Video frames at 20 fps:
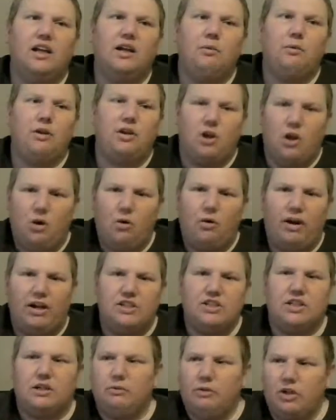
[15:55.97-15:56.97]
We know
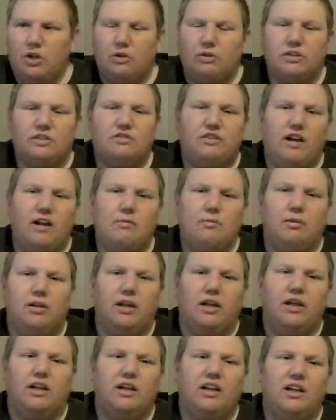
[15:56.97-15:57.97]
AJ. We know his family.
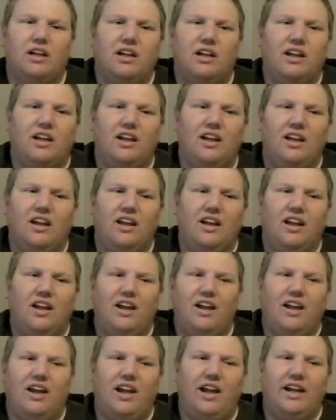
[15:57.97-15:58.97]

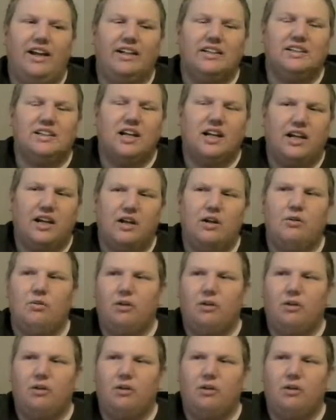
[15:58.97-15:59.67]
And he's like, you know